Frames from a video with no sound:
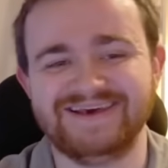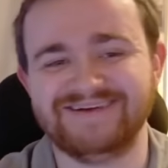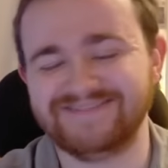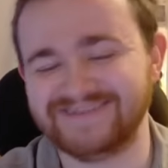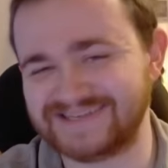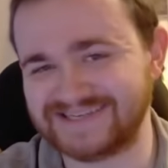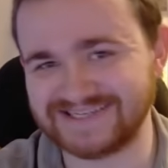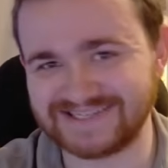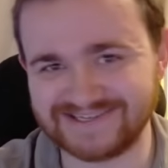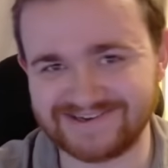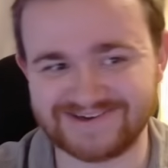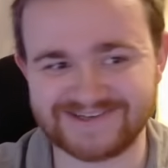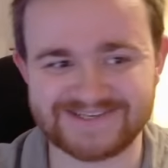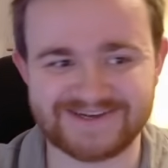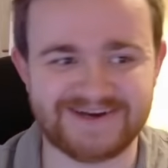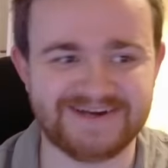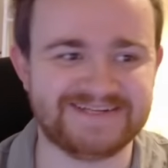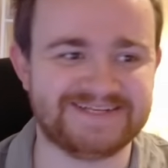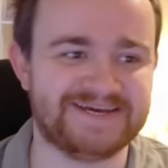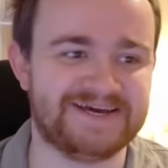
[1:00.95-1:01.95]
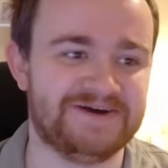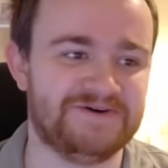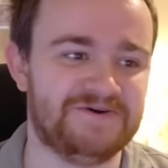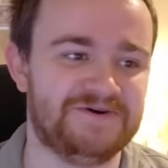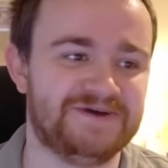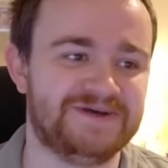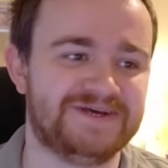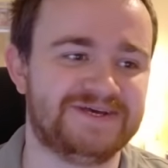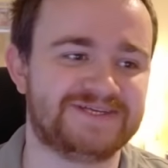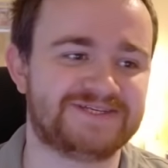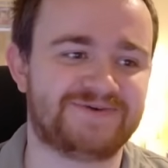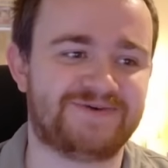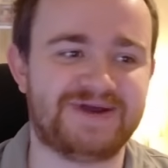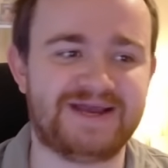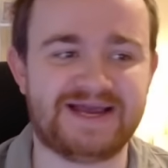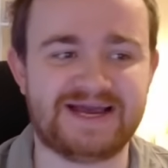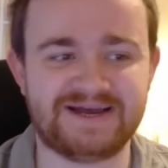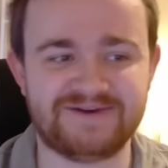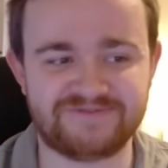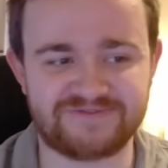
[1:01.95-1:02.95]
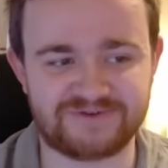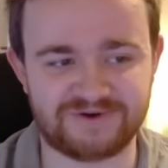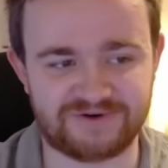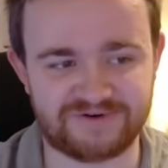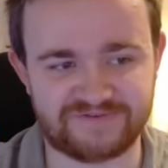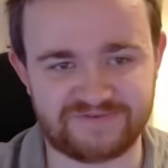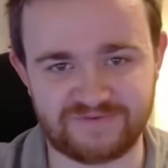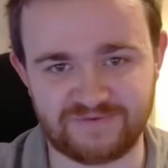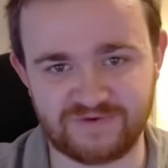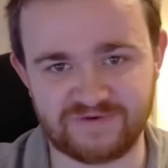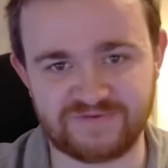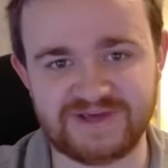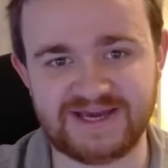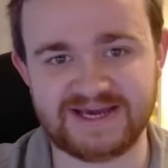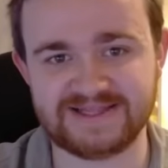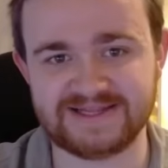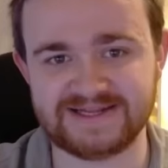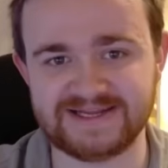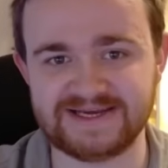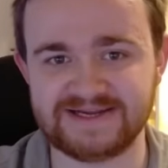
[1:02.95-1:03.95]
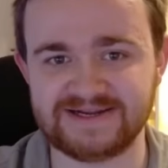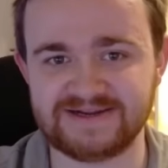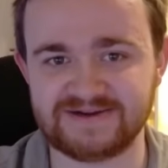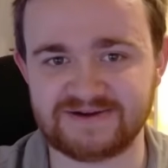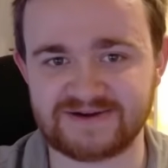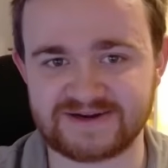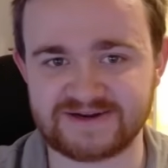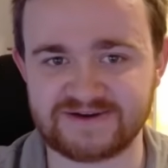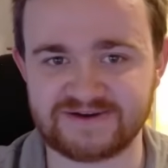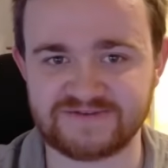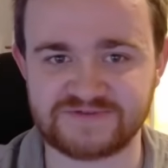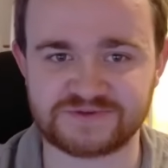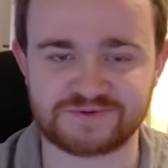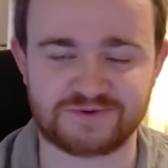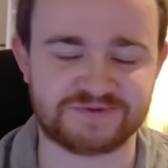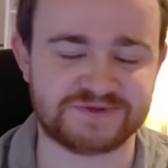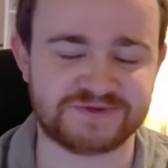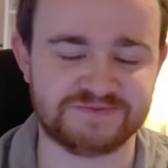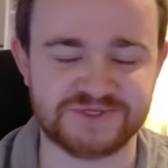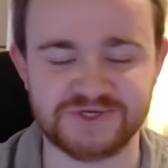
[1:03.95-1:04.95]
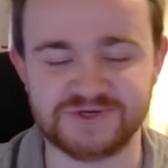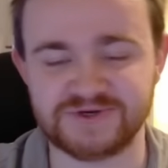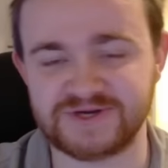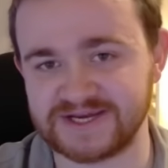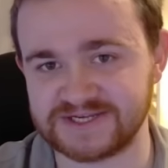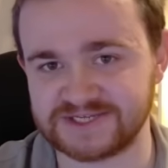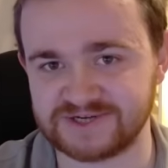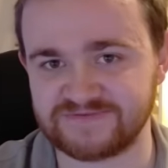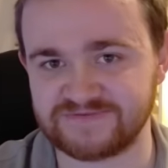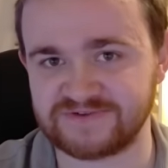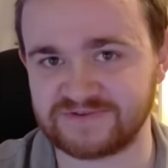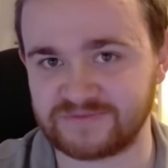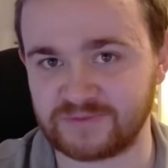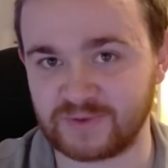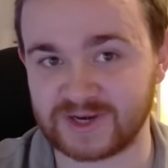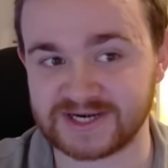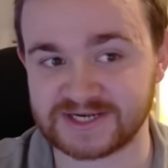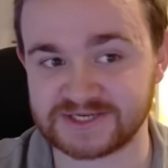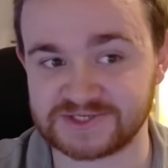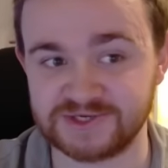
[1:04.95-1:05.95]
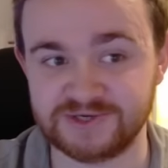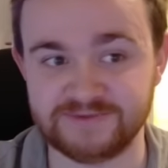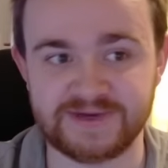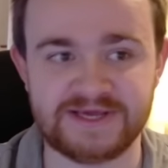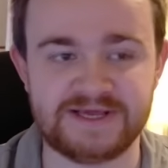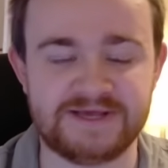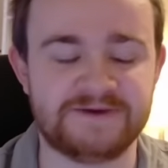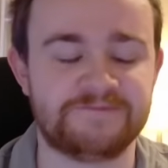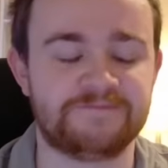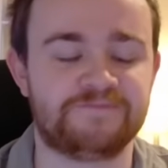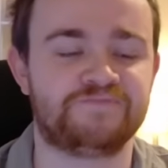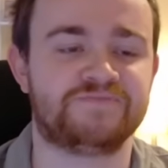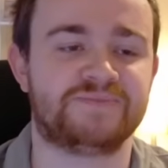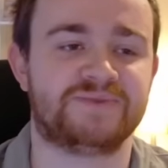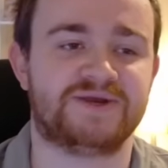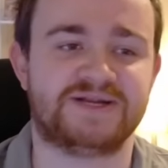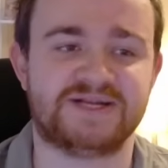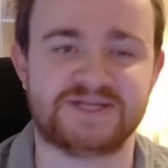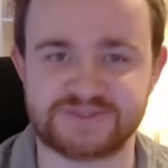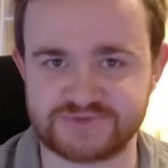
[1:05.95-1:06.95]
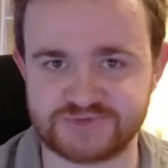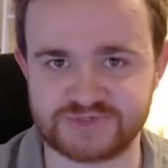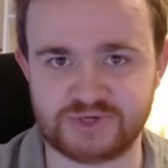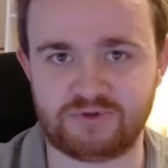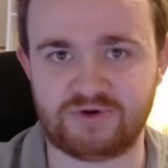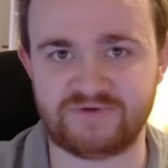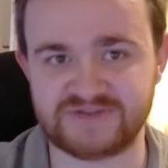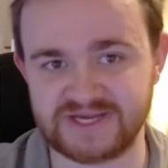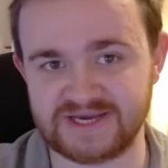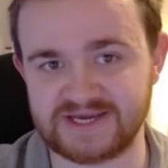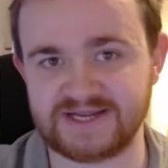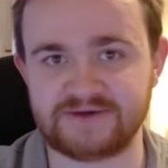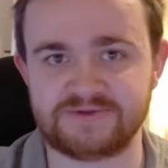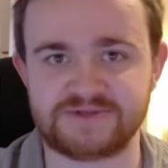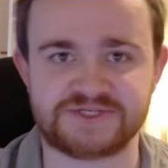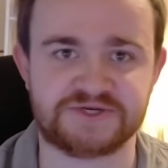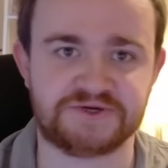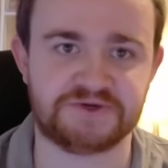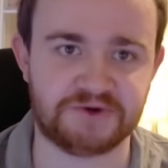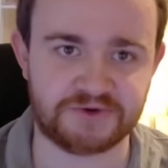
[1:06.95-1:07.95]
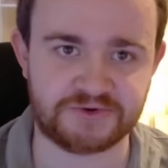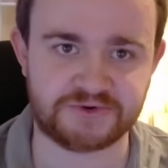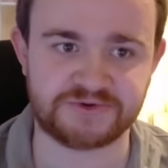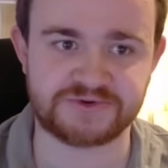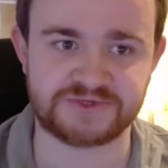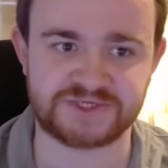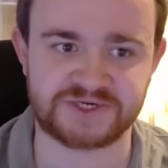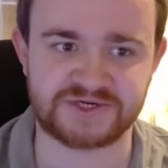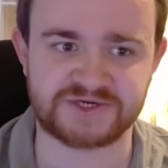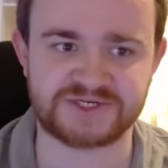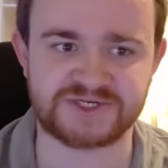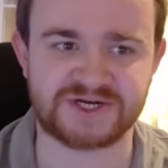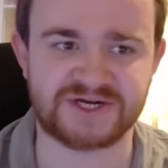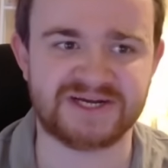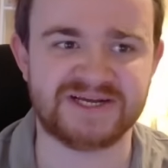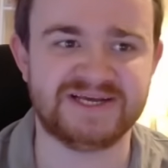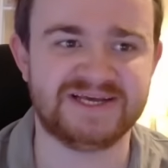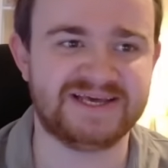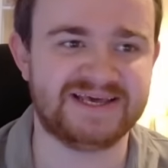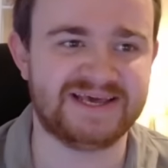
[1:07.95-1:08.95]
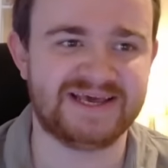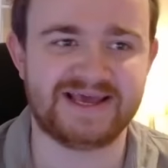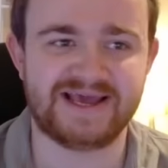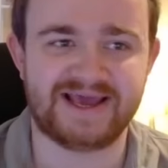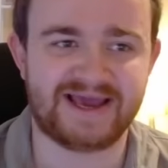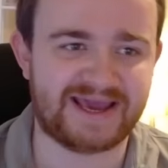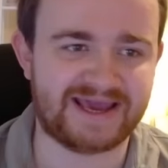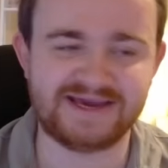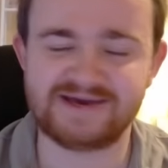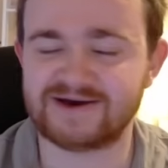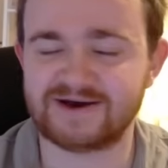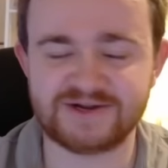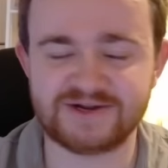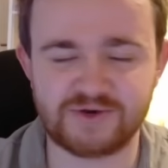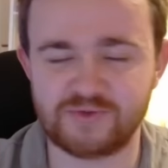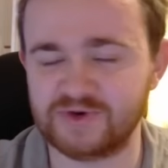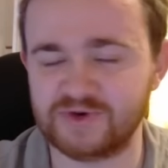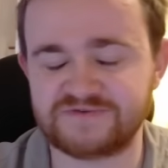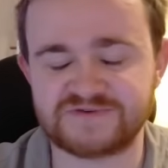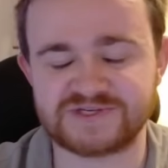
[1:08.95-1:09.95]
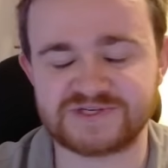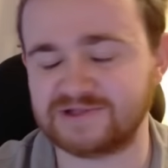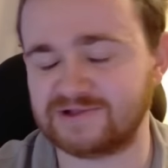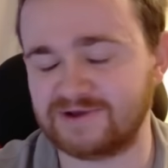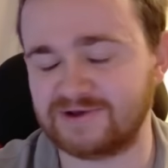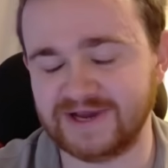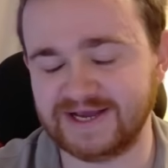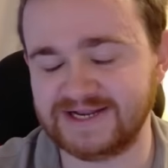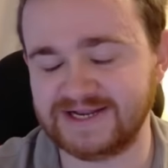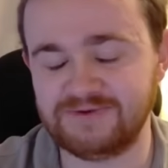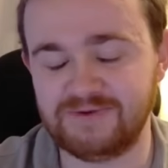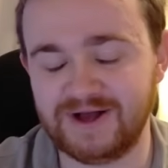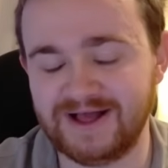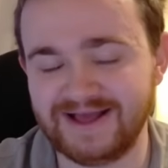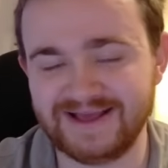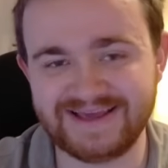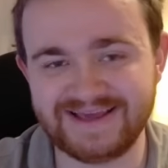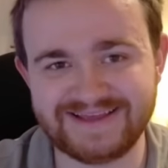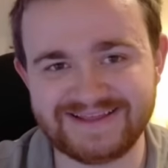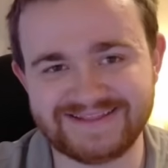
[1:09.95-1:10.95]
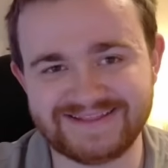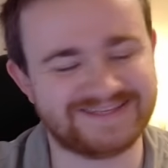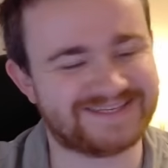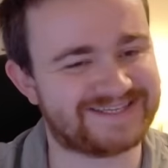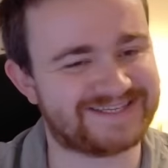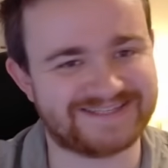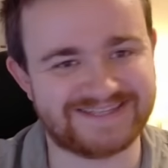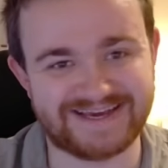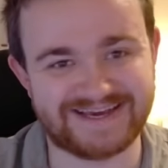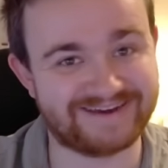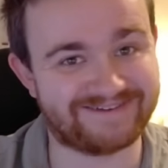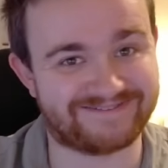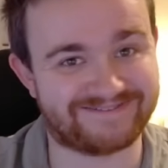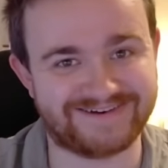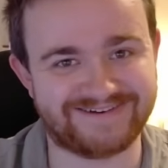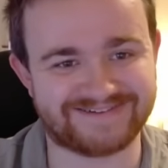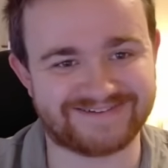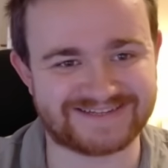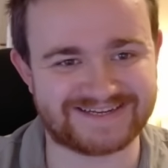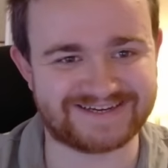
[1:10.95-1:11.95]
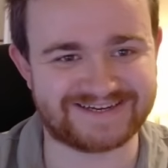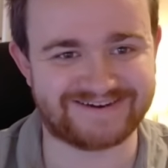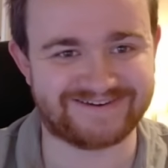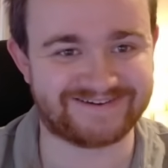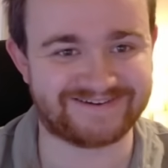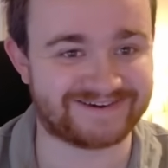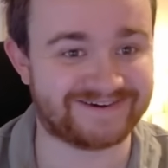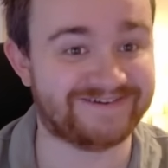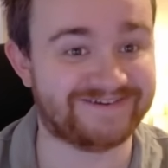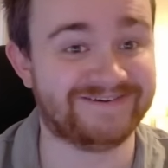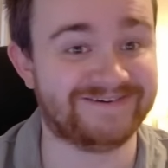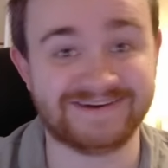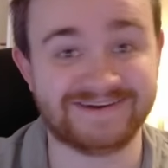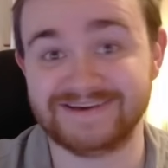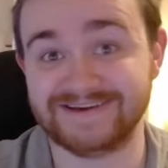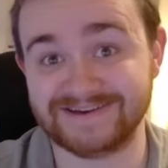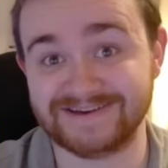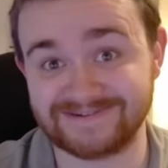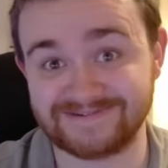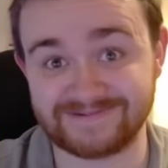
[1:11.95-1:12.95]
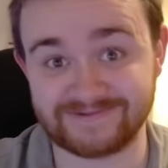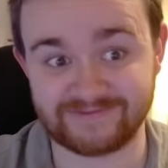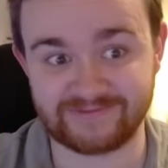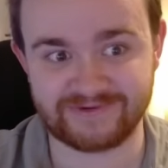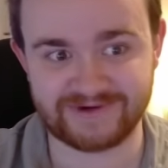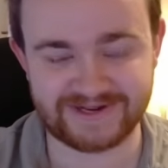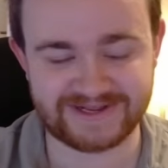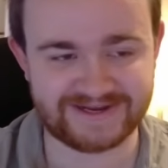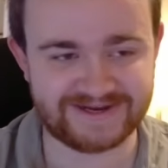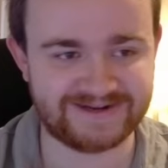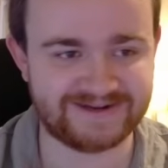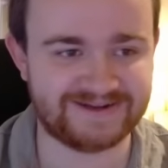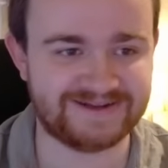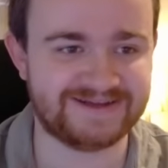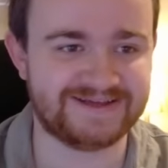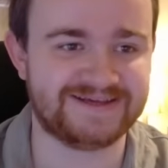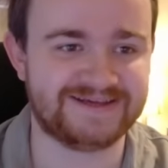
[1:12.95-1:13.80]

Which is not ideal. So I have got 4 Aladdin, and I've swapped some 2Ks over for the Wadatsumi, and as a result, I've taken out the Sengoku Searcher. He kind of whiffs a lot anyway. The hit rate on Sengoku, not brilliant.